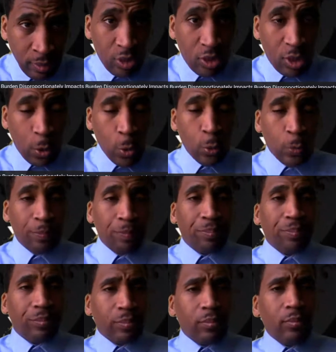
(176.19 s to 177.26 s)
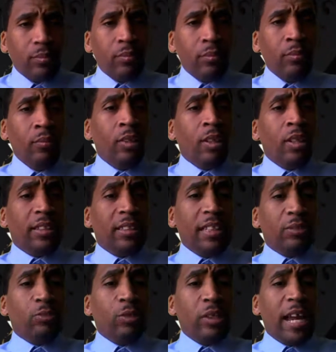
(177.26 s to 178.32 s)
So
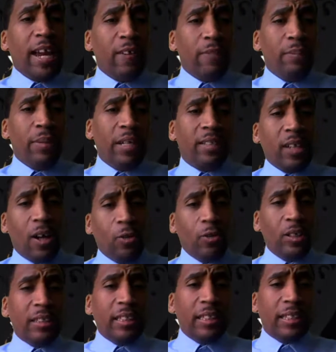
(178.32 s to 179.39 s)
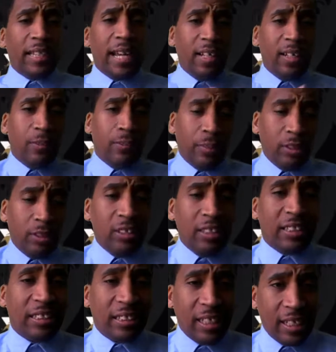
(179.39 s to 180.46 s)
since we have been taught this and taken up on
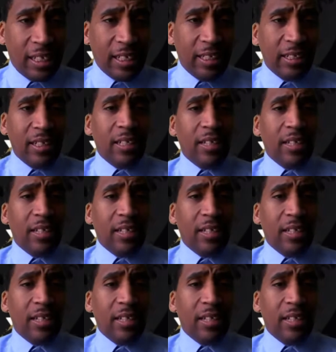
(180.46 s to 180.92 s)
this study